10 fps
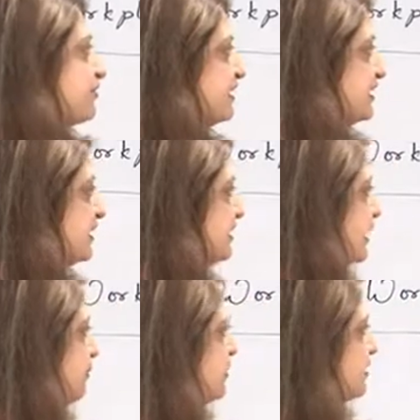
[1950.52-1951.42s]
credit and
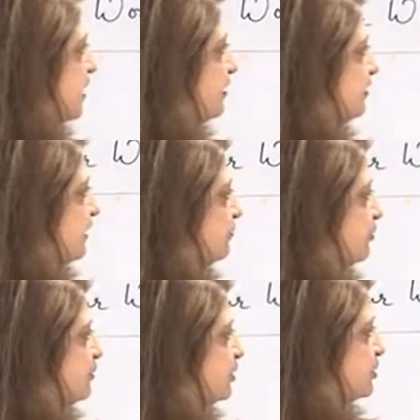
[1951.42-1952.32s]
debit card
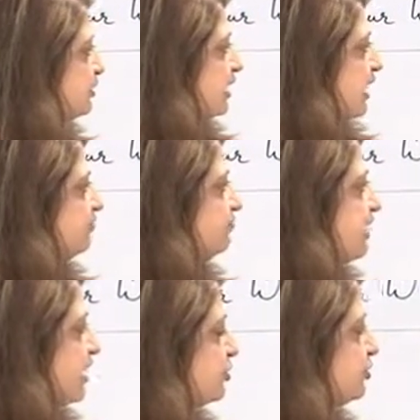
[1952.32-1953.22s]
information and
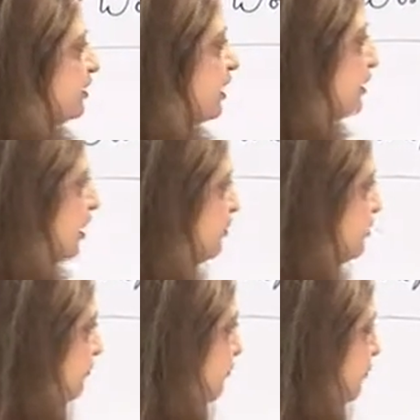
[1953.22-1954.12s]
financial
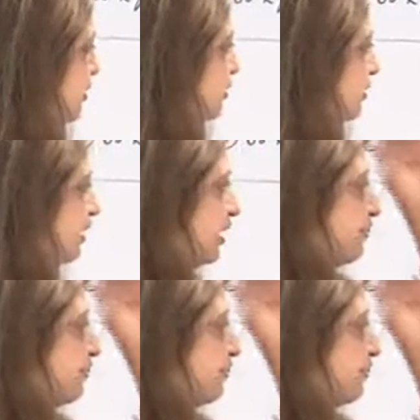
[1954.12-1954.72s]
account information,